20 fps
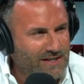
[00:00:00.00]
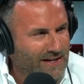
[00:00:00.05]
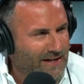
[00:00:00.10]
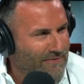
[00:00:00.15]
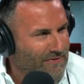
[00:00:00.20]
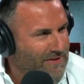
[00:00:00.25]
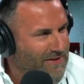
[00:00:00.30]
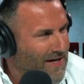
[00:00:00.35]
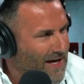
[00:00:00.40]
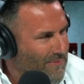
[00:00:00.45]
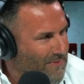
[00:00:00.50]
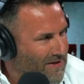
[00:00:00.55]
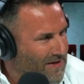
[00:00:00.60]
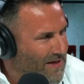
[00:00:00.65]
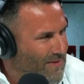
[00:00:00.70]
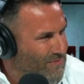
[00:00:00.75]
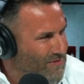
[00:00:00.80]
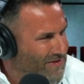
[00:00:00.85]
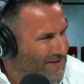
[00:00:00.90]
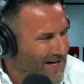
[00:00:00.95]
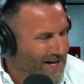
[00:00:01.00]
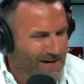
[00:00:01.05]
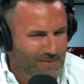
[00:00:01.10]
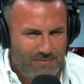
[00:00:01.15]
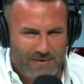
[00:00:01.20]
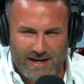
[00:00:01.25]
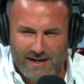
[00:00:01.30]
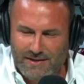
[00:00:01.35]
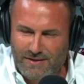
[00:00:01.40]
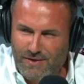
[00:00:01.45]
And every time he comes to town,
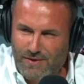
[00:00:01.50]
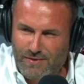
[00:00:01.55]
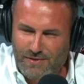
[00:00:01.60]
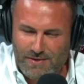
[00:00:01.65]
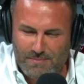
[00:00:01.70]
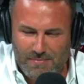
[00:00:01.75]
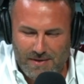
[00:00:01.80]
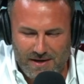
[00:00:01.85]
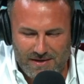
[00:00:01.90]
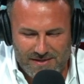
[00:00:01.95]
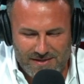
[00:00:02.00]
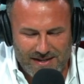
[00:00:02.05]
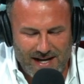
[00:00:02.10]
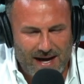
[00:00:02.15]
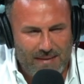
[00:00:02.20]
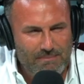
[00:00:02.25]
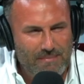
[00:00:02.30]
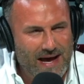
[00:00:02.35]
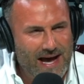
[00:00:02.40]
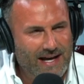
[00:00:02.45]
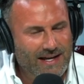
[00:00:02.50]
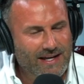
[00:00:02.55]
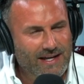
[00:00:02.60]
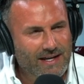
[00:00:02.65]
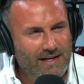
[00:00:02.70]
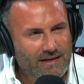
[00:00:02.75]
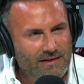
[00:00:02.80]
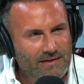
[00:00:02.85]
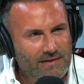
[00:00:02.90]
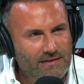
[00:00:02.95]
I'm like, dude, you better stop back
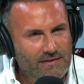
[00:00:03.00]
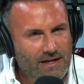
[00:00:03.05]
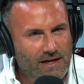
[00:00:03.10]
in.